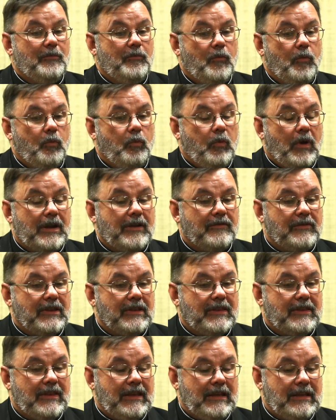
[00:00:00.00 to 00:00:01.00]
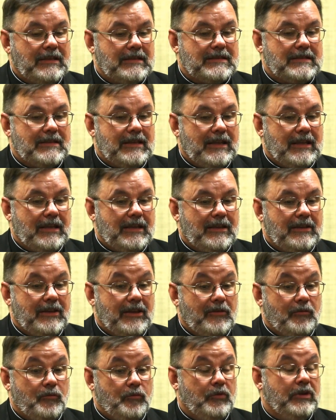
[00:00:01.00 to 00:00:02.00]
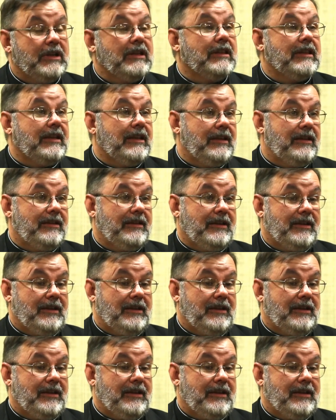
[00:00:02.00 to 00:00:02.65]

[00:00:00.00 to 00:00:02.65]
One of the things that really